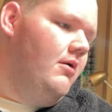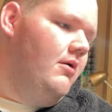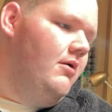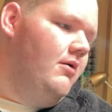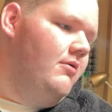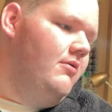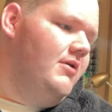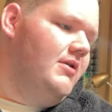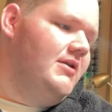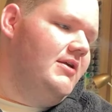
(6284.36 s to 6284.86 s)

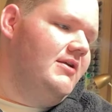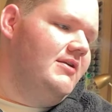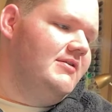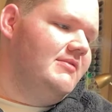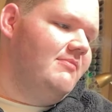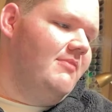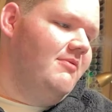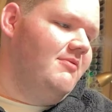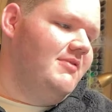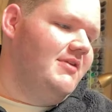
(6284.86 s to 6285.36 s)
Oh, it does.
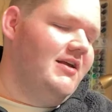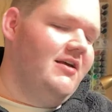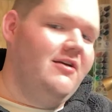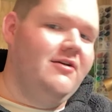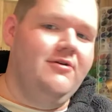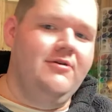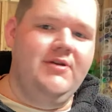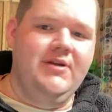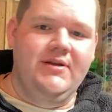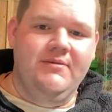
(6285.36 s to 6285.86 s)
Maybe it's a
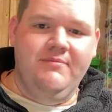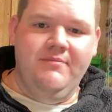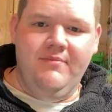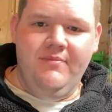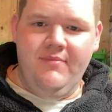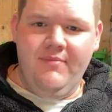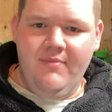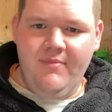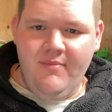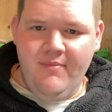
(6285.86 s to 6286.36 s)
coyote.
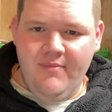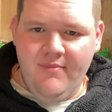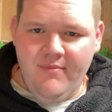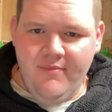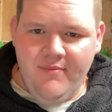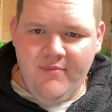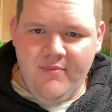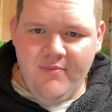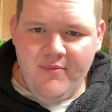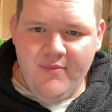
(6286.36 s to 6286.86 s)

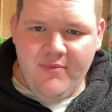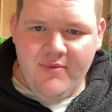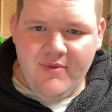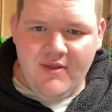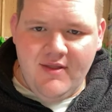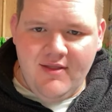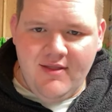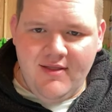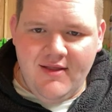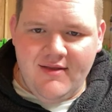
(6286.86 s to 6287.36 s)

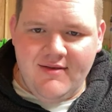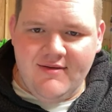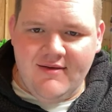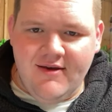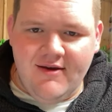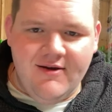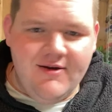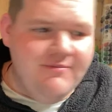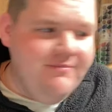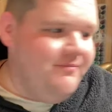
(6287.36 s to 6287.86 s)
That's
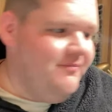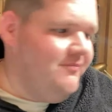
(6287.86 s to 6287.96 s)
scary.